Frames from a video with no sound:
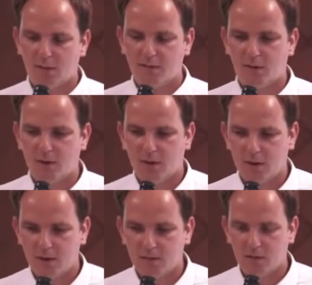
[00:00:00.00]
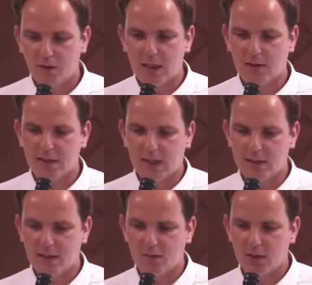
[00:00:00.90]
for greenhouse
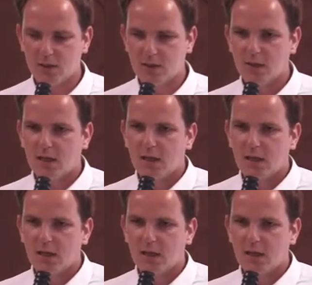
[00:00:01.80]
gas emissions,